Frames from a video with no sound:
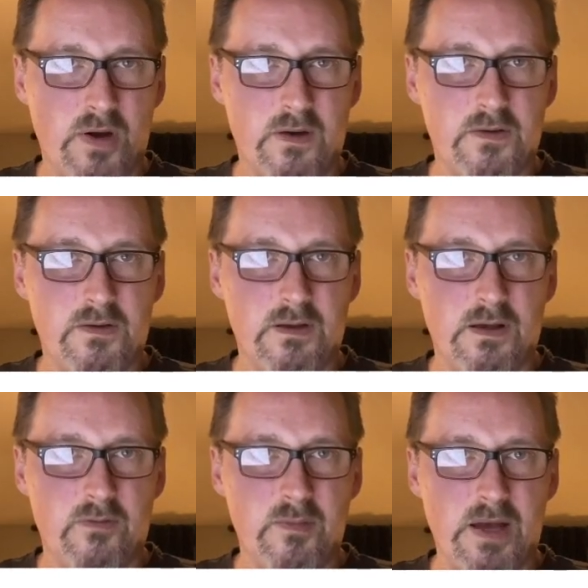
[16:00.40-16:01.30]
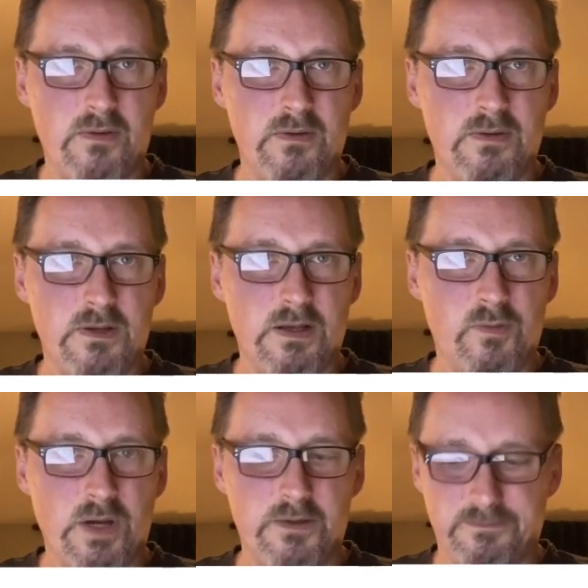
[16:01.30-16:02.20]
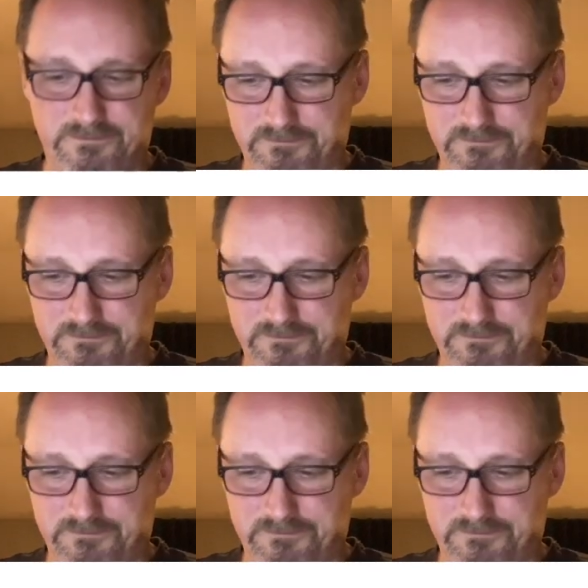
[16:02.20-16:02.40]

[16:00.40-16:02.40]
part of the mountain as well.